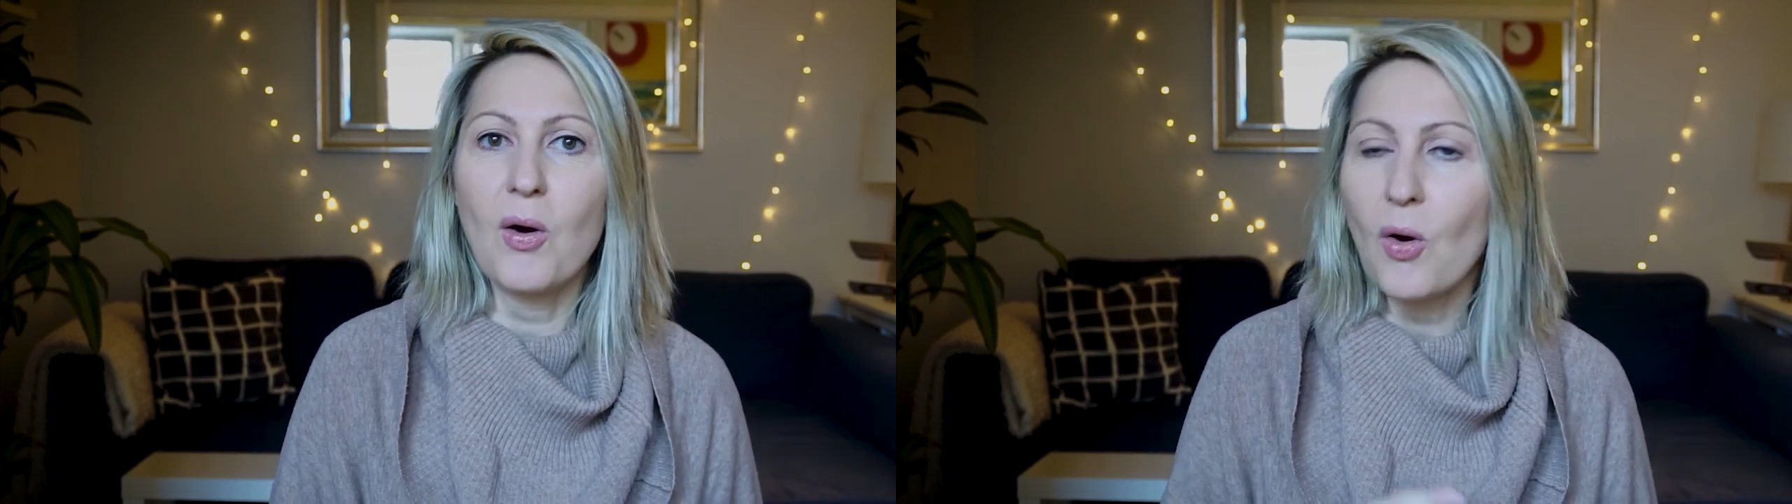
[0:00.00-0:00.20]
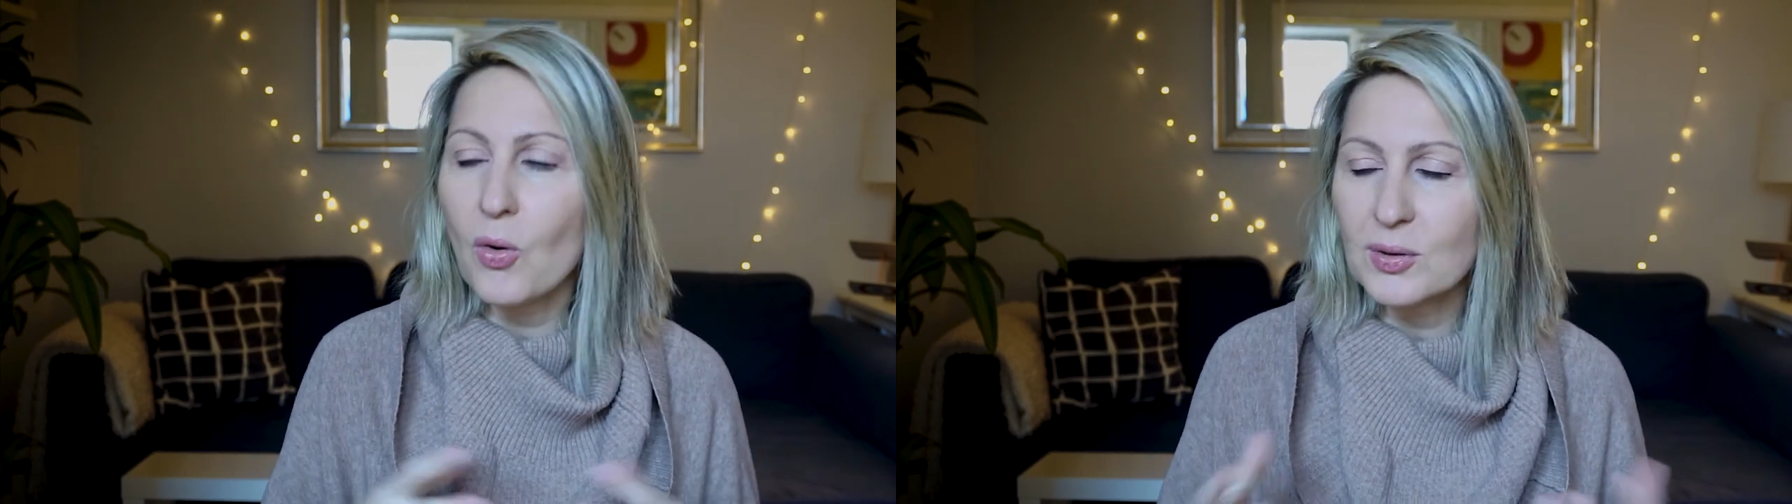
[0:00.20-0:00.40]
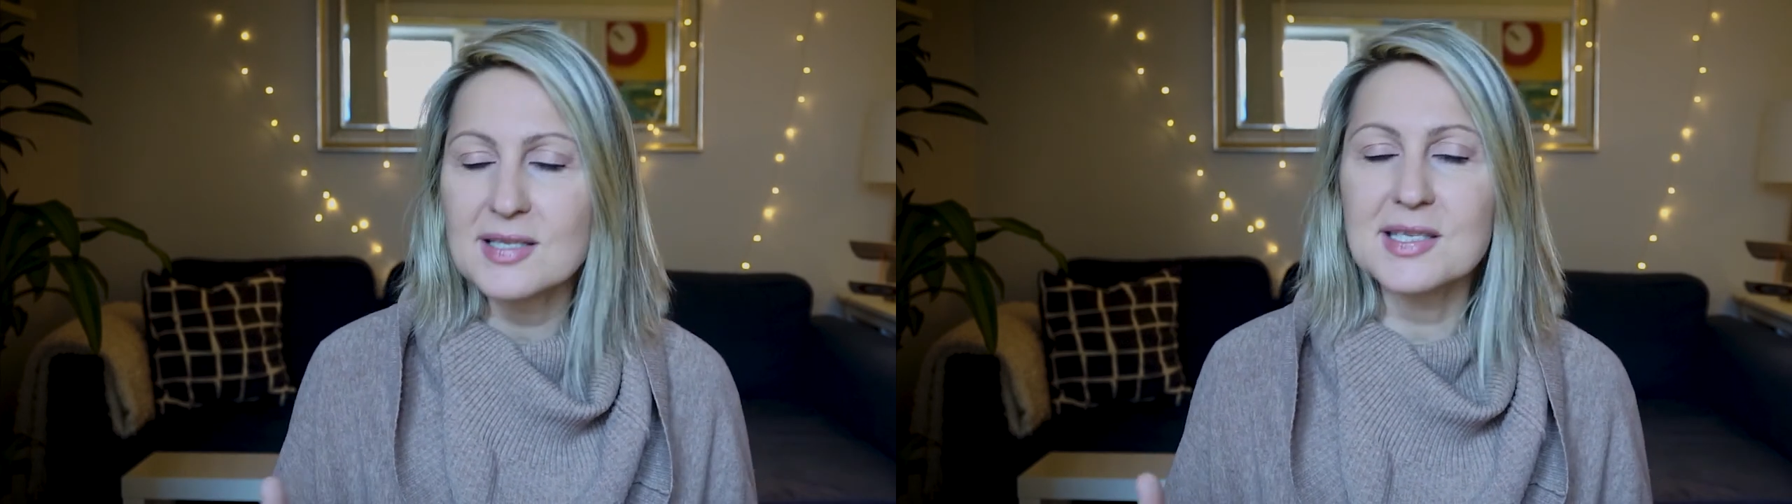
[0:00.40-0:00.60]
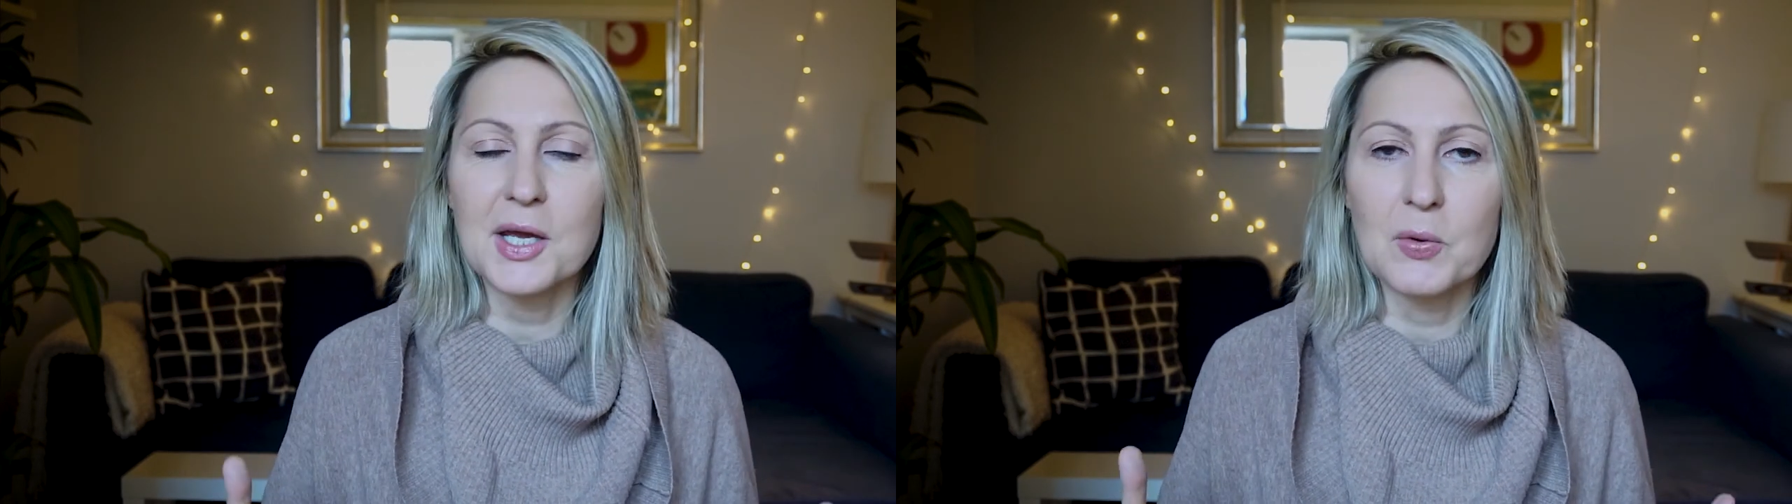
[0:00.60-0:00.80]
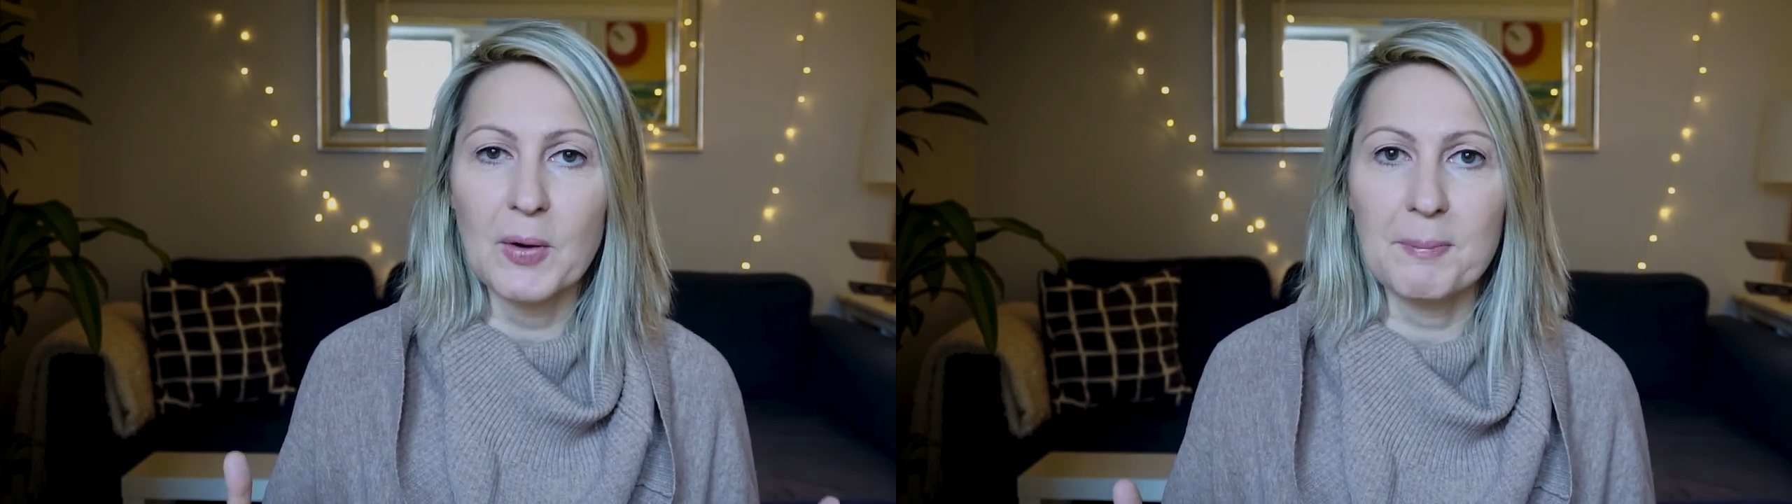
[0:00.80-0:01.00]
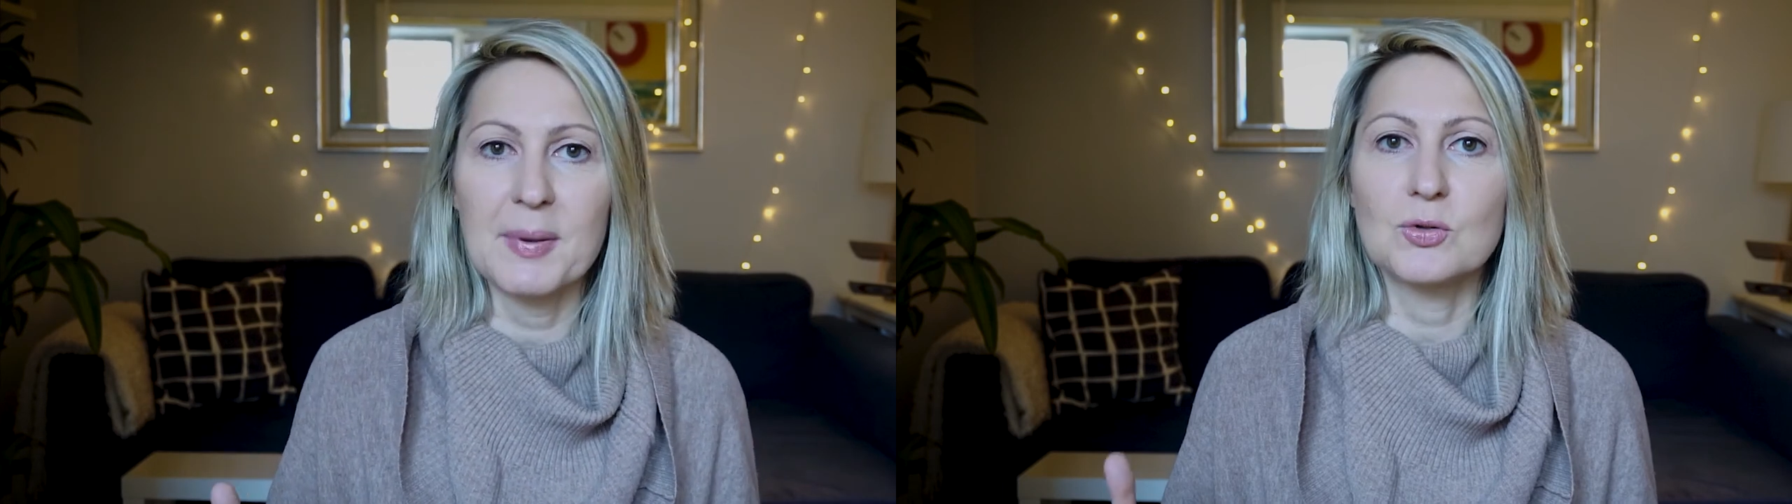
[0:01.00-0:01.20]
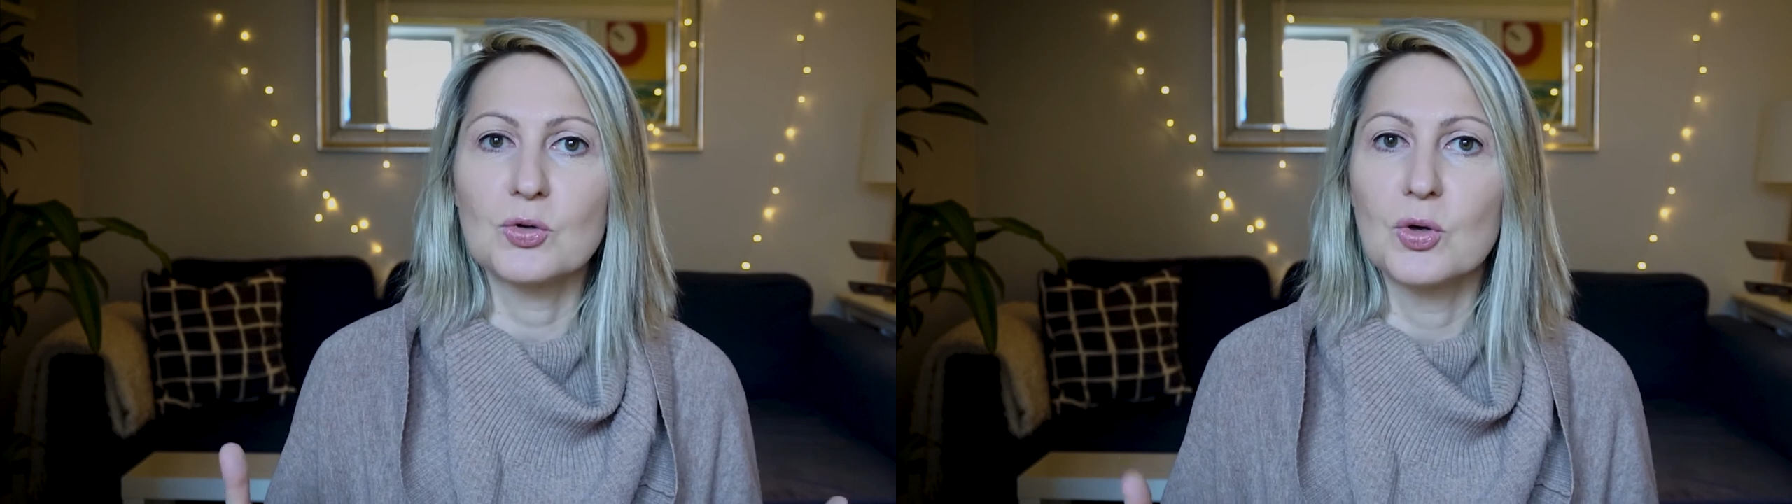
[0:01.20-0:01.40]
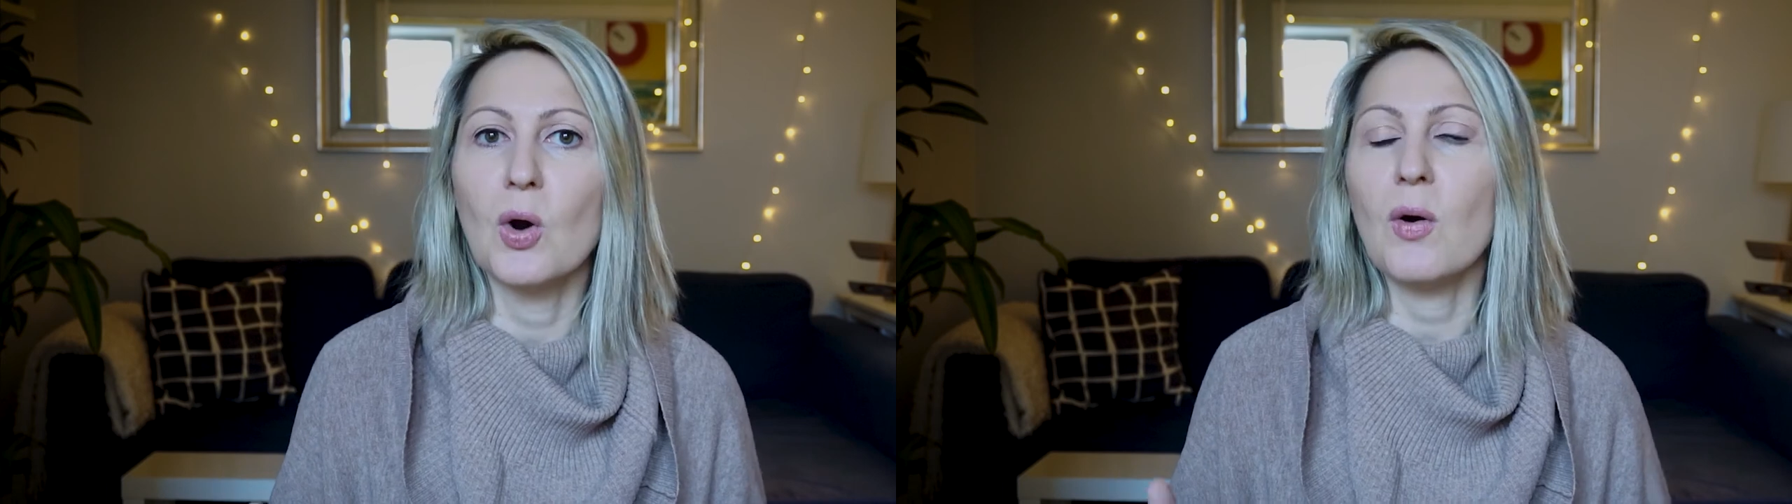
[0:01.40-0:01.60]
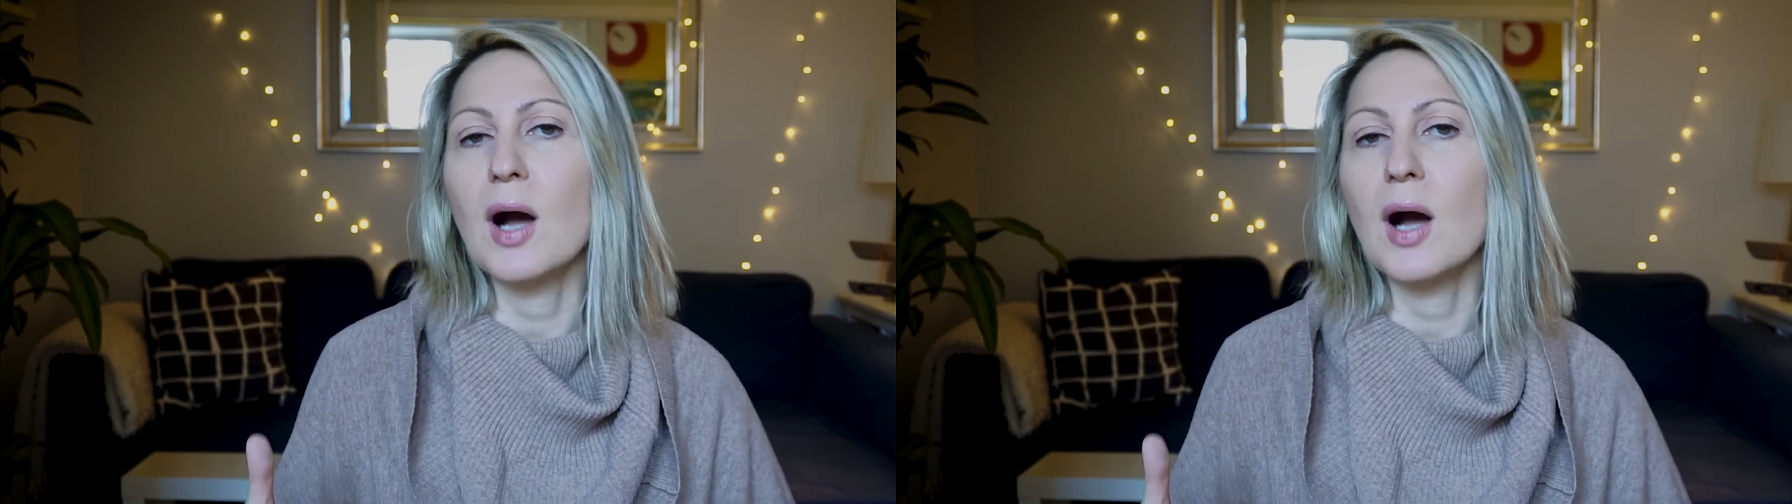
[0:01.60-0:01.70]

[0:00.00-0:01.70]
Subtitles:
all this equipment to go